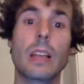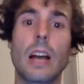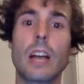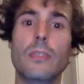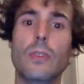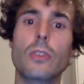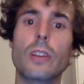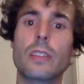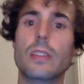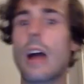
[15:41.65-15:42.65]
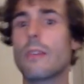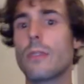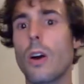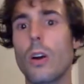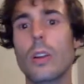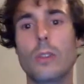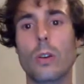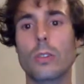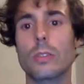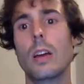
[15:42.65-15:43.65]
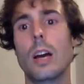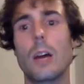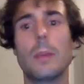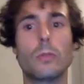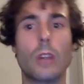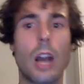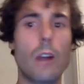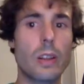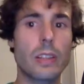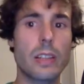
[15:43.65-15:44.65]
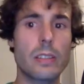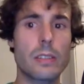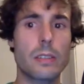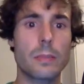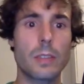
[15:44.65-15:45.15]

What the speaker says: As for the list, I've only talked about the ArrayList.